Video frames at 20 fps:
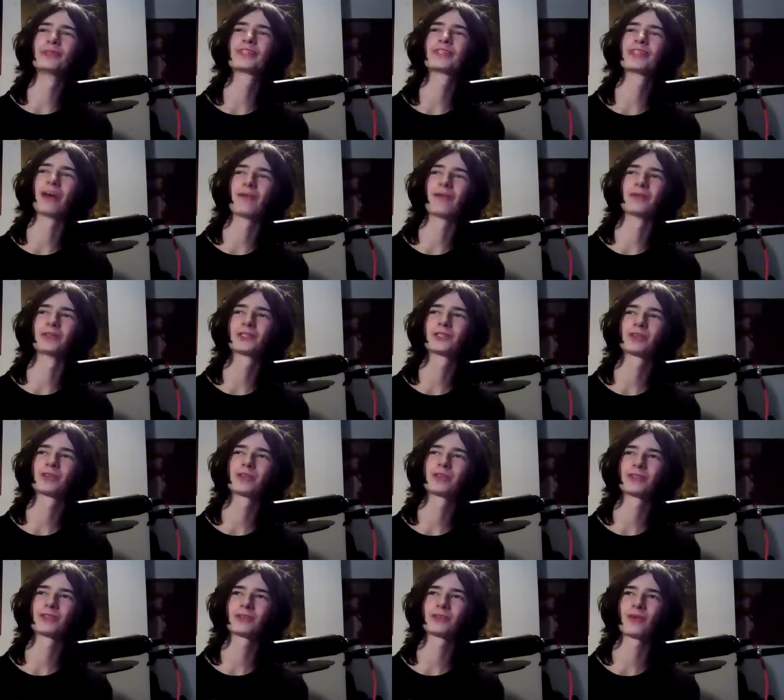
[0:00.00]
7
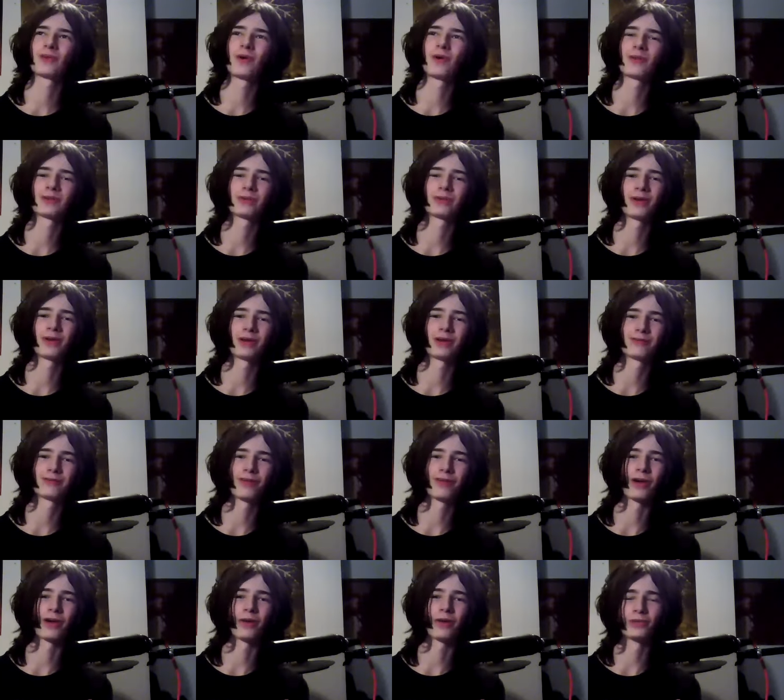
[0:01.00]
strings as well. They're all like,
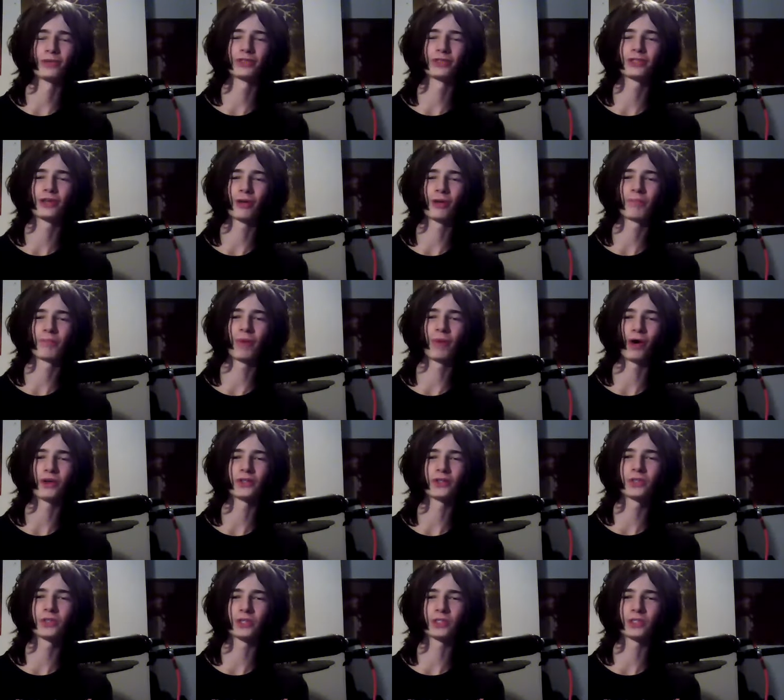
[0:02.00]
fuck it, we're just gonna buy
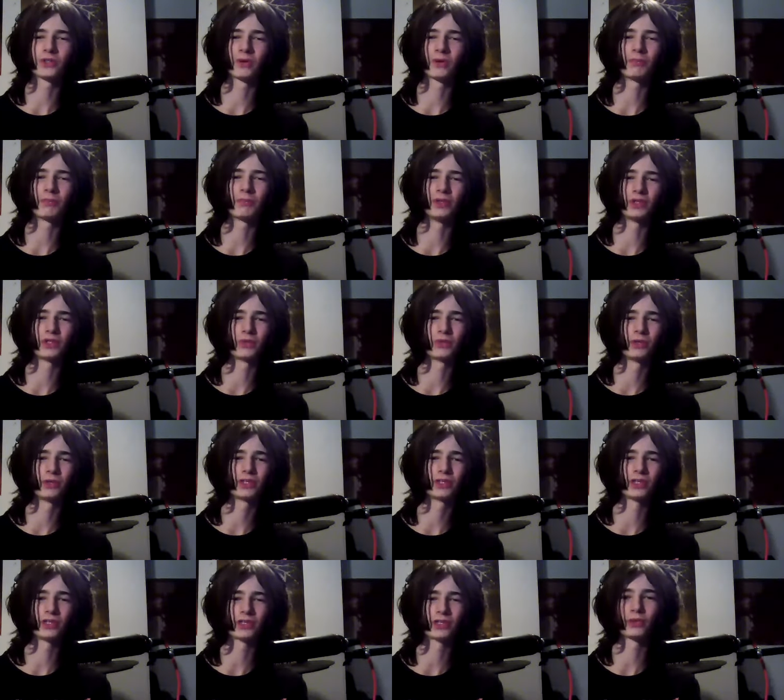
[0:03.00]
6-string BC
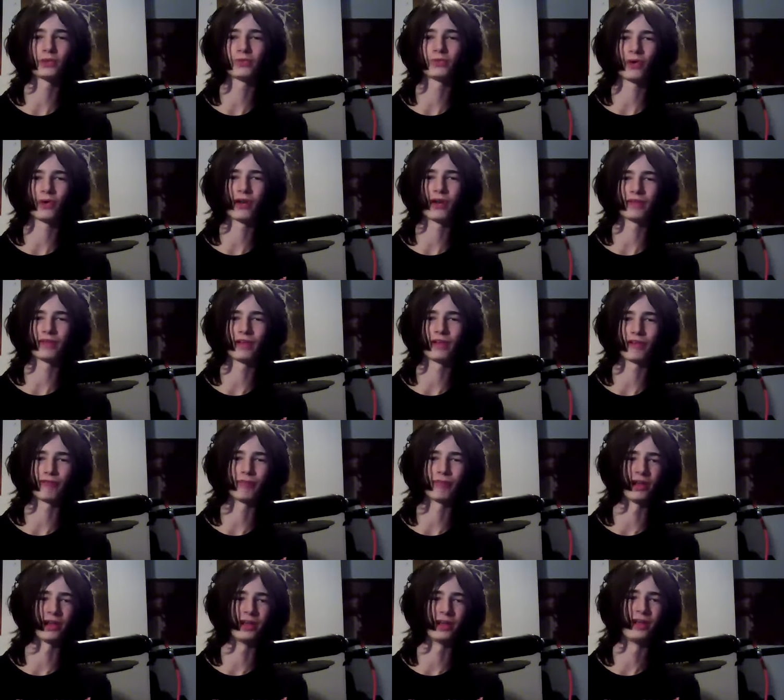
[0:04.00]
Riches because we don't have enough
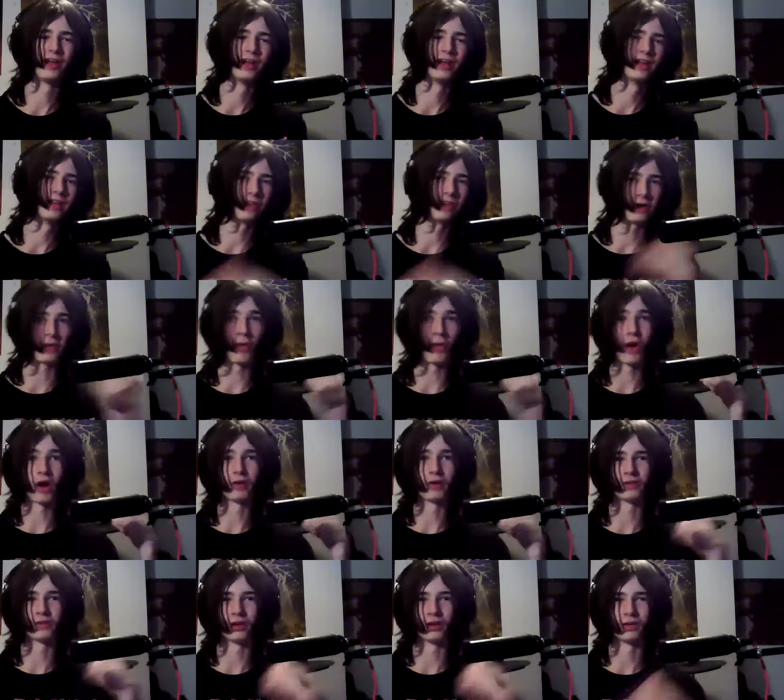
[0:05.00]
money. Like what
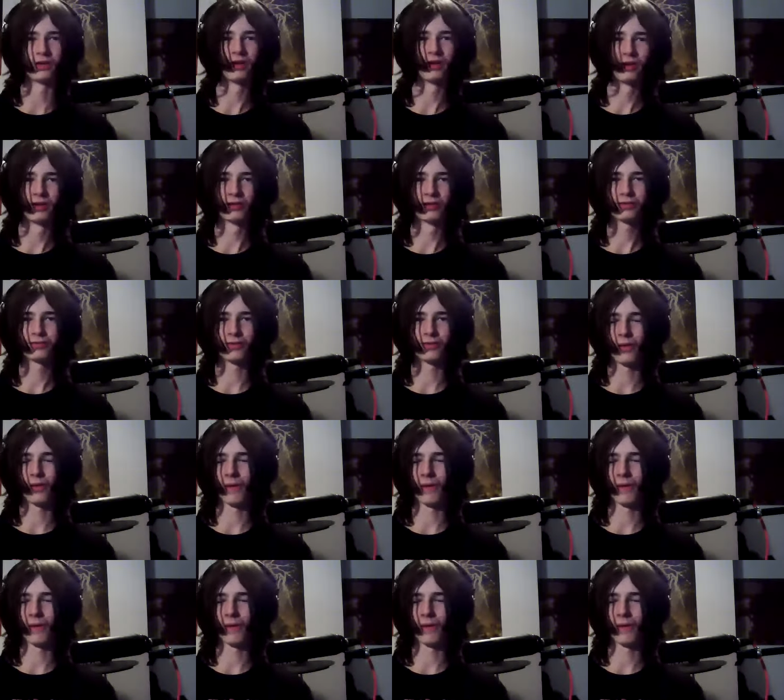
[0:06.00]
I've done for